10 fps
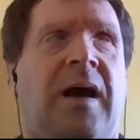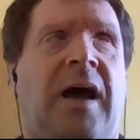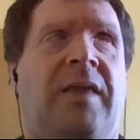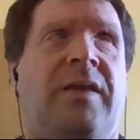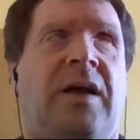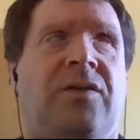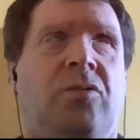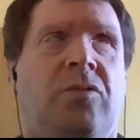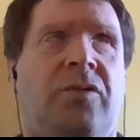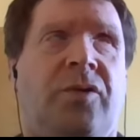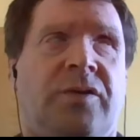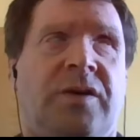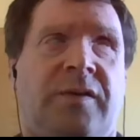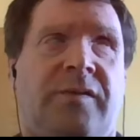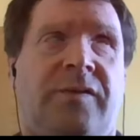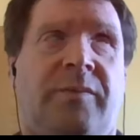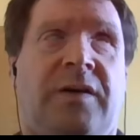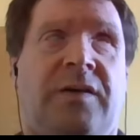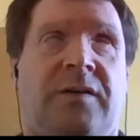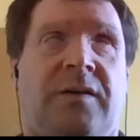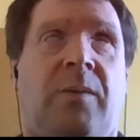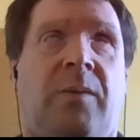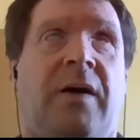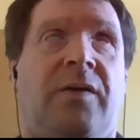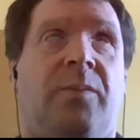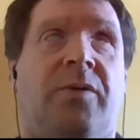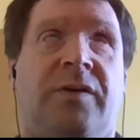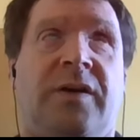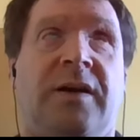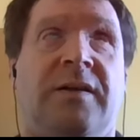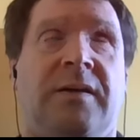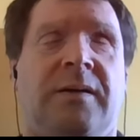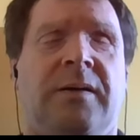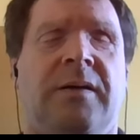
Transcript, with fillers: And there's all sorts of information about the project,